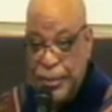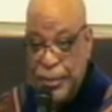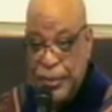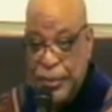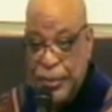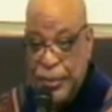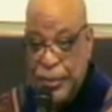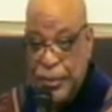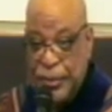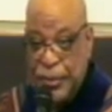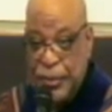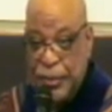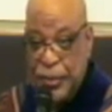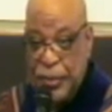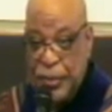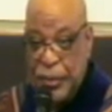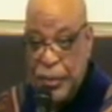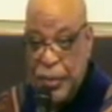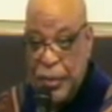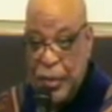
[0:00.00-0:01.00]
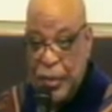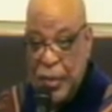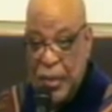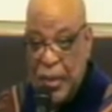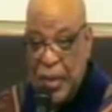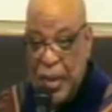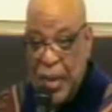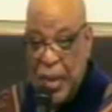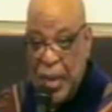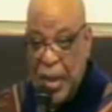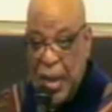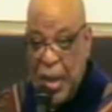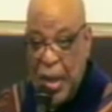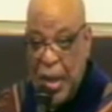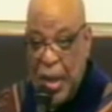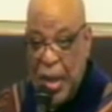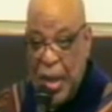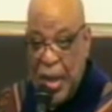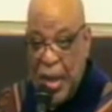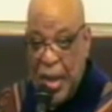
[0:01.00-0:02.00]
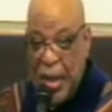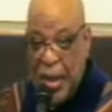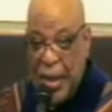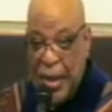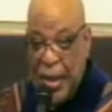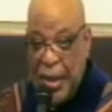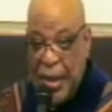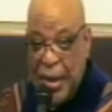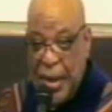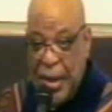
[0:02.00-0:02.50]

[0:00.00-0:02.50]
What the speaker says: (silence)